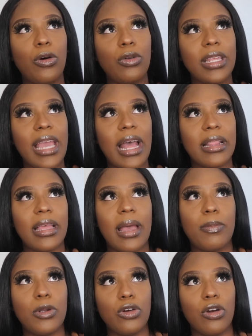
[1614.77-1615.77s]
only had the
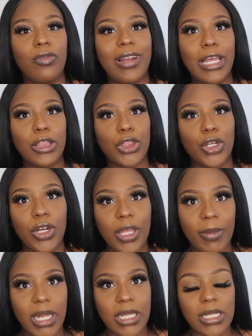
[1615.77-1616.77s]
epidural for like
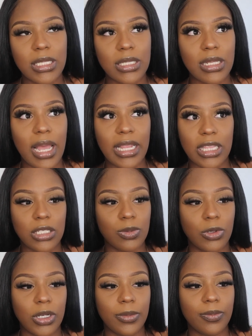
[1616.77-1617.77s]
30 minutes at this
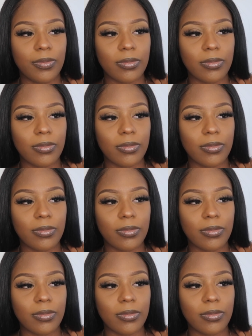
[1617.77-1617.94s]
point